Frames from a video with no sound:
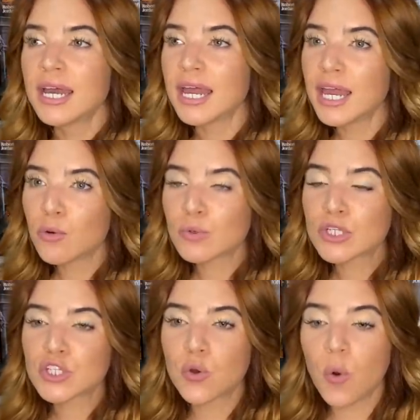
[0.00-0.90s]
it
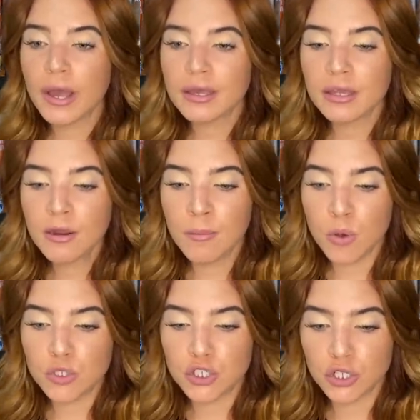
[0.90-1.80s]
was quite an
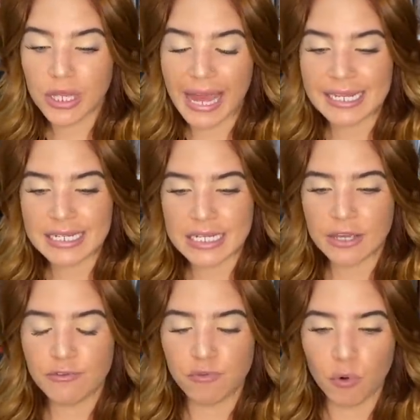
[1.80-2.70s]
emotional
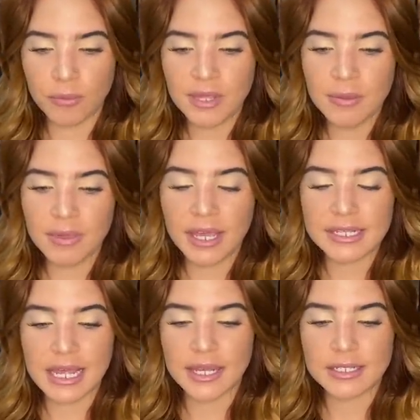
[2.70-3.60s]
ending for me
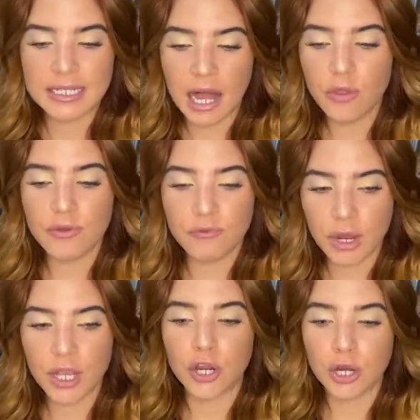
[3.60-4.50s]
because I could tell that
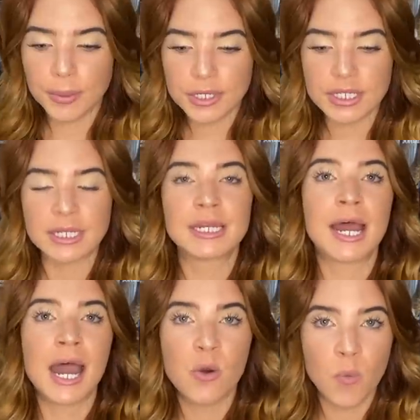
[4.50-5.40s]
Frank Herbert did
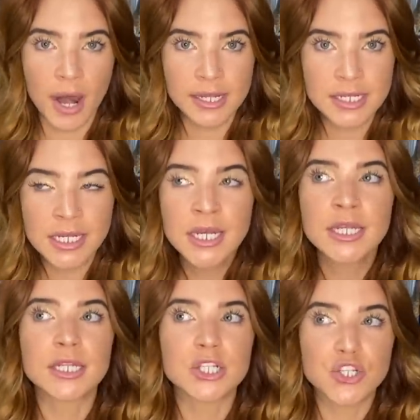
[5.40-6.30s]
not want
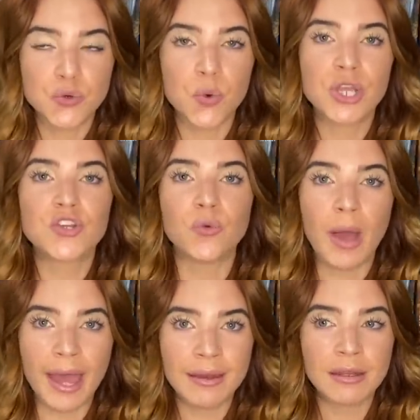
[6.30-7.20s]
the story to
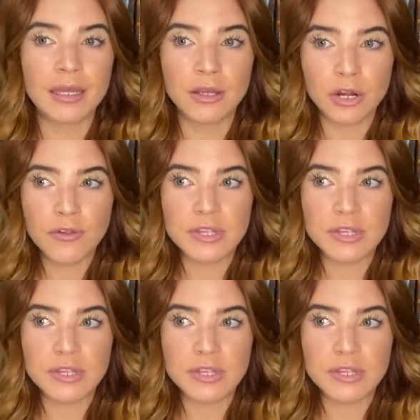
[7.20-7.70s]
end here.